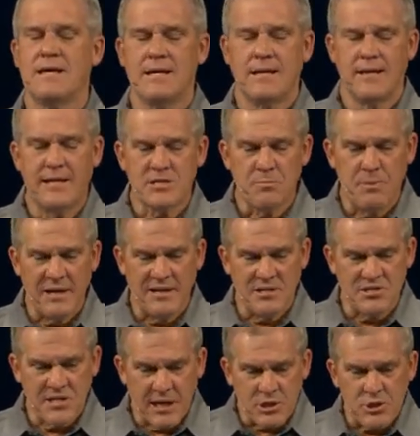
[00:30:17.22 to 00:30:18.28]
Let's be
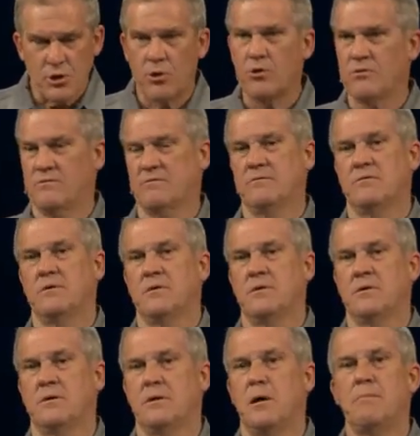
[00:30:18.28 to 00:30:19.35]
intentional
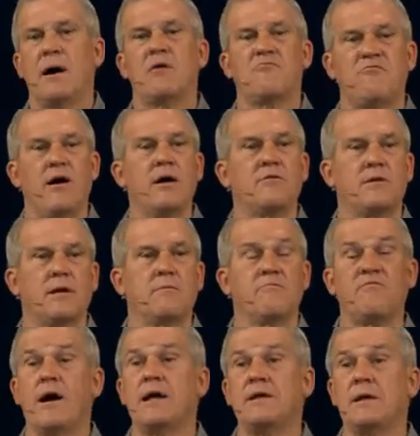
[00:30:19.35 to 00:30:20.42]
about finding,
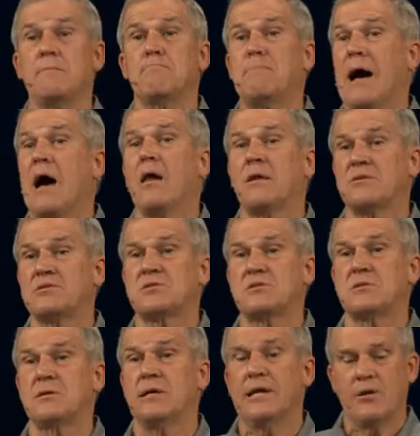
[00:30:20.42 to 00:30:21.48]
finding balance
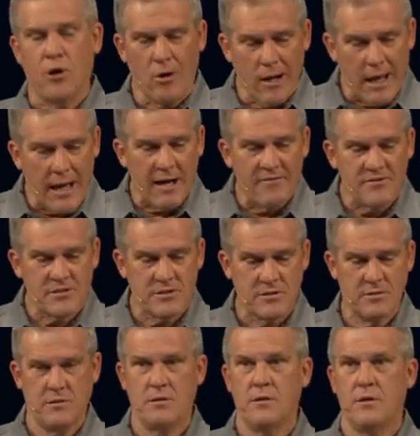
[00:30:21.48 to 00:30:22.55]
in our lives
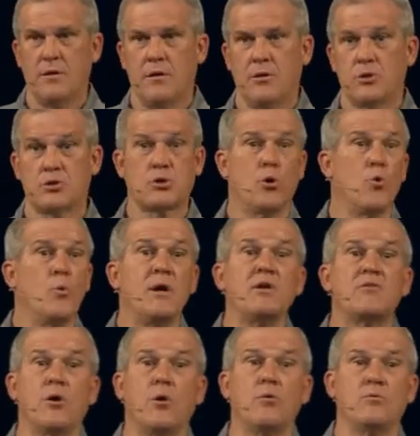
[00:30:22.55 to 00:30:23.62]
so we
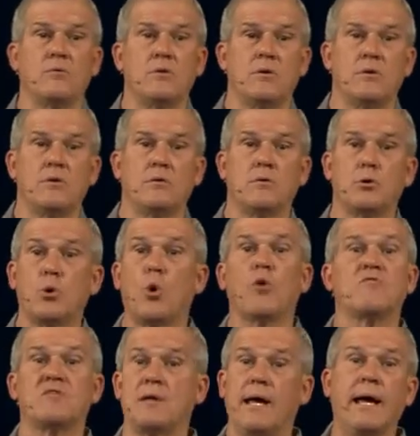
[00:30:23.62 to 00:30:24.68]
don't go
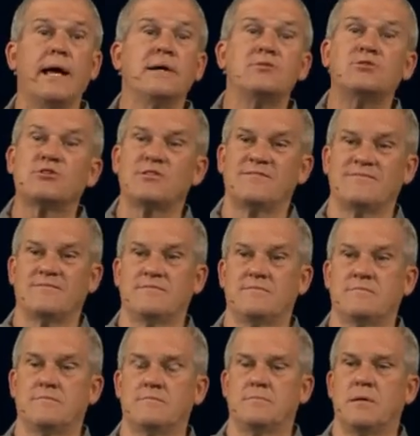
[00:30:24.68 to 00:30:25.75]
over the edge
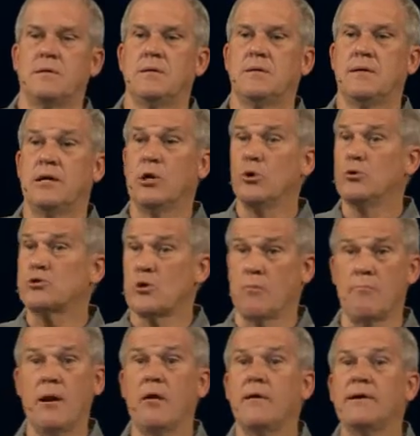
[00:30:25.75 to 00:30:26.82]
and lose our
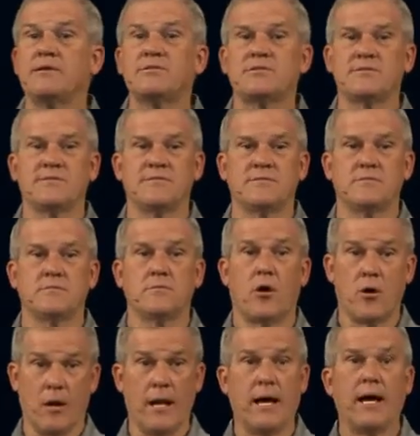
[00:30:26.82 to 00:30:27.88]
marriage,
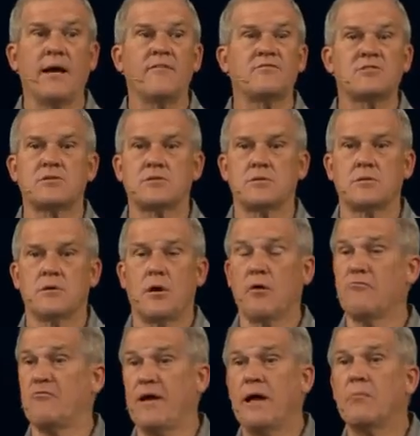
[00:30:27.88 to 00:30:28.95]
our lives, our
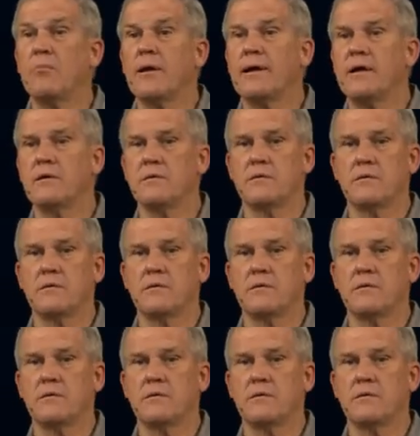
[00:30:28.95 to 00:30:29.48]
family,